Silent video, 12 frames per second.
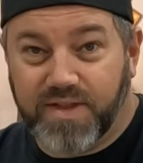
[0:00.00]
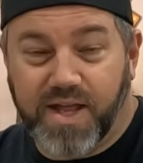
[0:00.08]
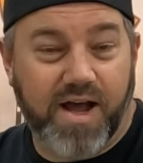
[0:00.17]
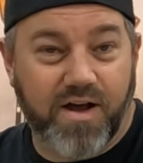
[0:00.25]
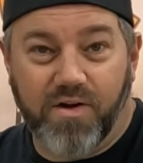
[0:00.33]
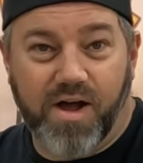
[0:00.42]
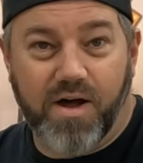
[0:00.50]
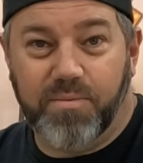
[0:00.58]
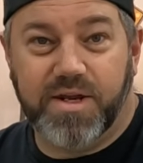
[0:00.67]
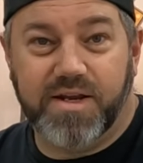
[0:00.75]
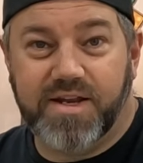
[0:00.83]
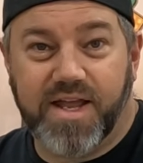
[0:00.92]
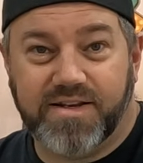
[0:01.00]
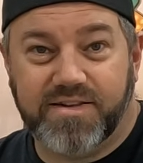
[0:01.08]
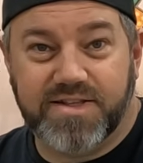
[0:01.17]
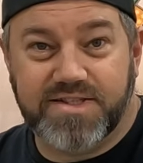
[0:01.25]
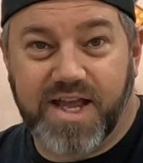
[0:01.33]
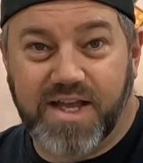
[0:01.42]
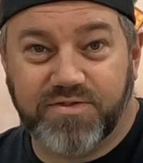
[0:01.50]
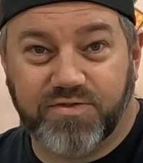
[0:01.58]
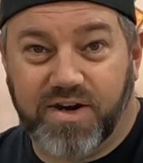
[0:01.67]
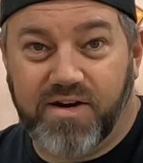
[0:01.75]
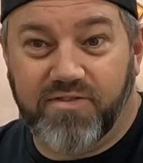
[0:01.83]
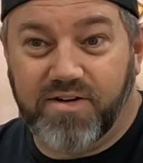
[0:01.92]
I'll be in debt to these guys
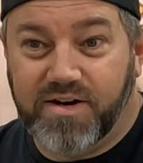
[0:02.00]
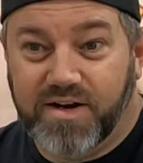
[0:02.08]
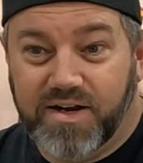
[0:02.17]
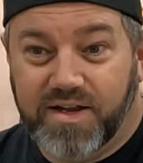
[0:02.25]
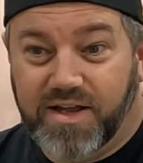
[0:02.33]
forever.